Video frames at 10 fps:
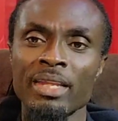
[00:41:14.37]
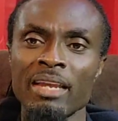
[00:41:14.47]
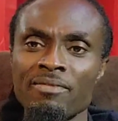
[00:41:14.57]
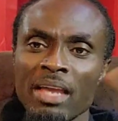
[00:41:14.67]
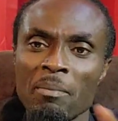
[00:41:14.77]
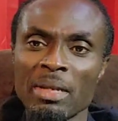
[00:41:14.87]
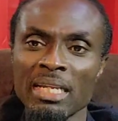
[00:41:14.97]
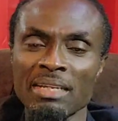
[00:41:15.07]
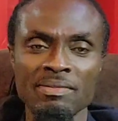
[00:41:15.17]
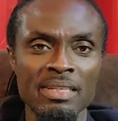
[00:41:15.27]
If they
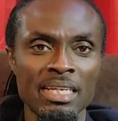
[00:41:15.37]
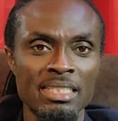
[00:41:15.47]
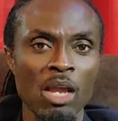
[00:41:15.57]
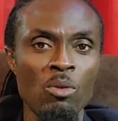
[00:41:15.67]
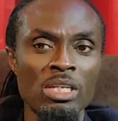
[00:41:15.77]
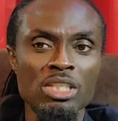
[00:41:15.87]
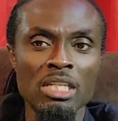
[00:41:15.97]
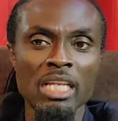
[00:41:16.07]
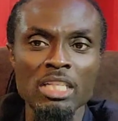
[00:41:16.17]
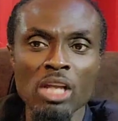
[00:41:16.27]
believe, they will
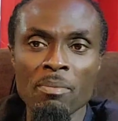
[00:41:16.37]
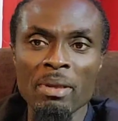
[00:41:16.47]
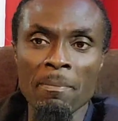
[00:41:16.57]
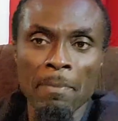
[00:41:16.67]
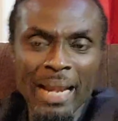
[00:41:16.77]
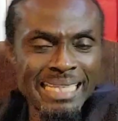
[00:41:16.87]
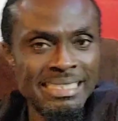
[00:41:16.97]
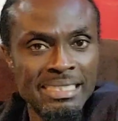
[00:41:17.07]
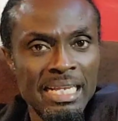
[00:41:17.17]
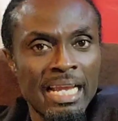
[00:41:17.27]
they shall be
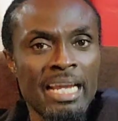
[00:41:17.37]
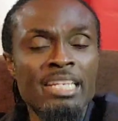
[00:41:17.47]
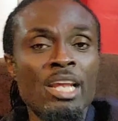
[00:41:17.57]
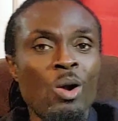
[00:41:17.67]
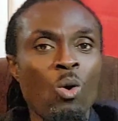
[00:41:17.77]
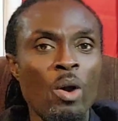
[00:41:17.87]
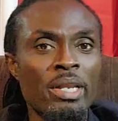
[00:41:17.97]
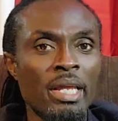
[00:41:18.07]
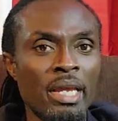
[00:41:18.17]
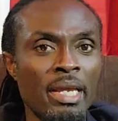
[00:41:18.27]
blessed in their
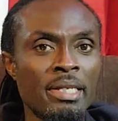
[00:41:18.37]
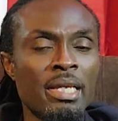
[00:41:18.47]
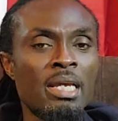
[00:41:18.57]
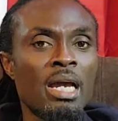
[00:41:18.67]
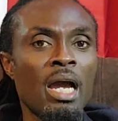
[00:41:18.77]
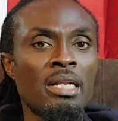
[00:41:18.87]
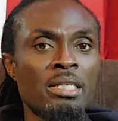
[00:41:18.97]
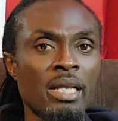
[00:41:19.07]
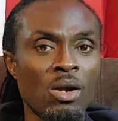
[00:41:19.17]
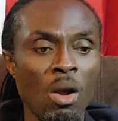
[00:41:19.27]
going in and
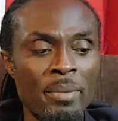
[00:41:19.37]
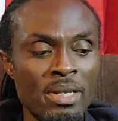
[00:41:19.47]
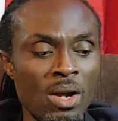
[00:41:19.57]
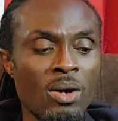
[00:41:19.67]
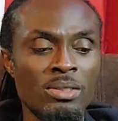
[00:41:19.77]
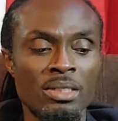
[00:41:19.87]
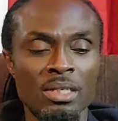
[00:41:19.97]
in their coming out